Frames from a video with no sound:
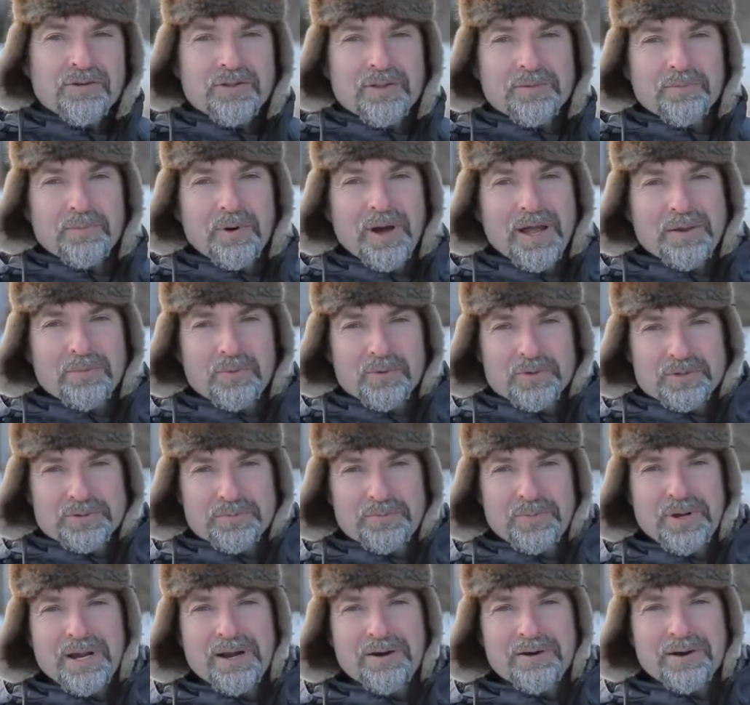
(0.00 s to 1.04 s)
the pipe was
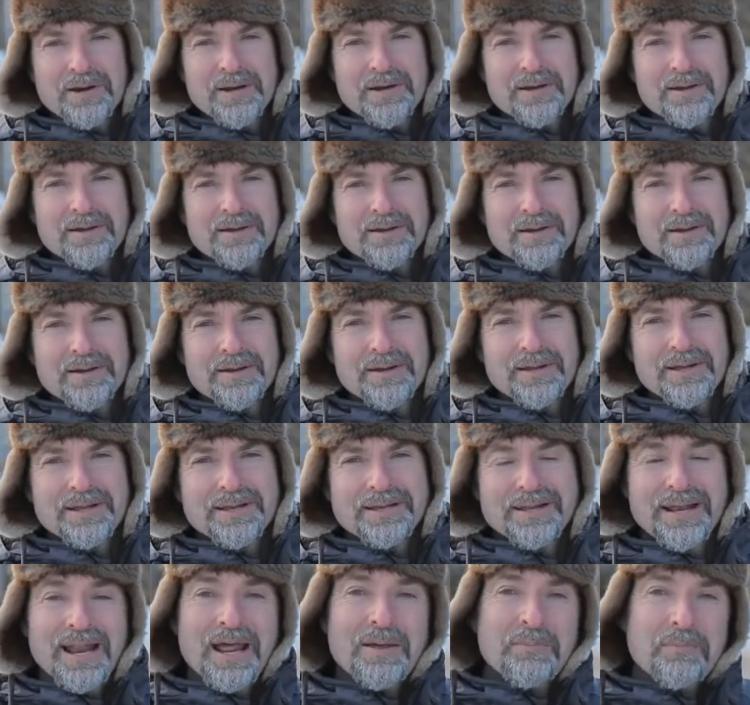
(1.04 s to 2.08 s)
buried
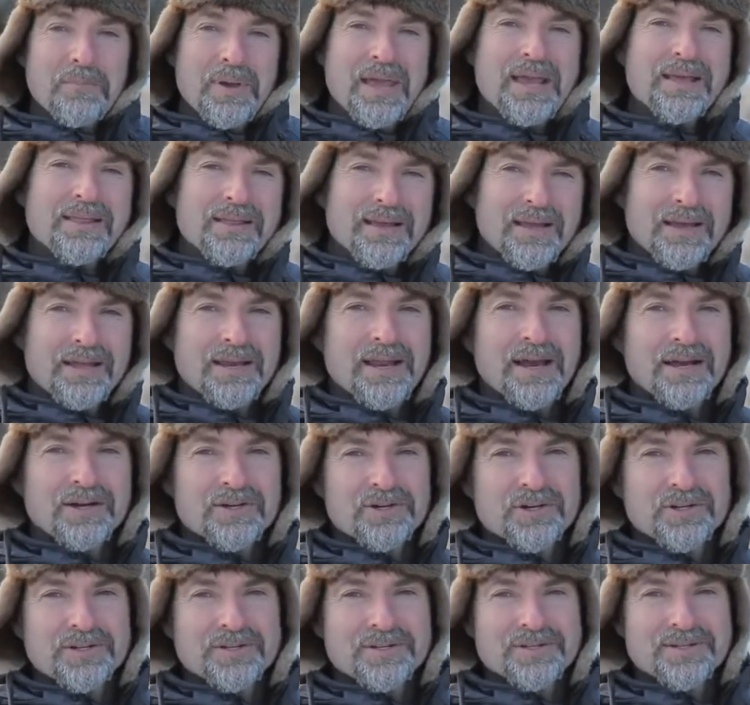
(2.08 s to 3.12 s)
did I make the
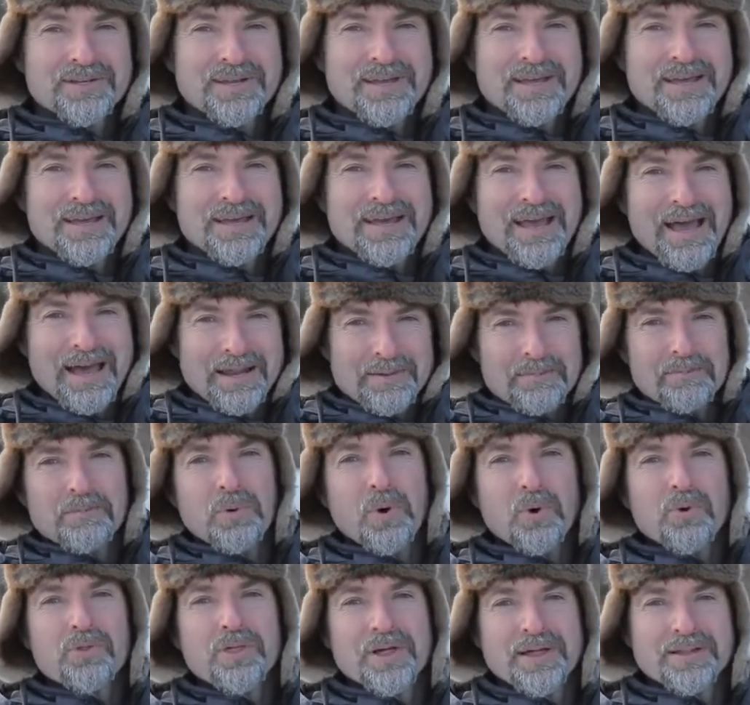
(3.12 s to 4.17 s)
connections at
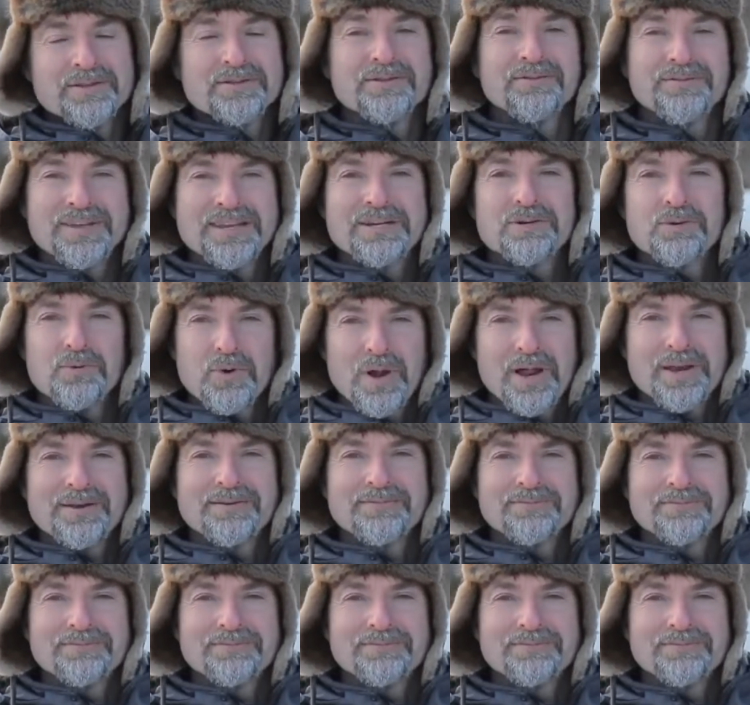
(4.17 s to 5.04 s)
both ends of each run.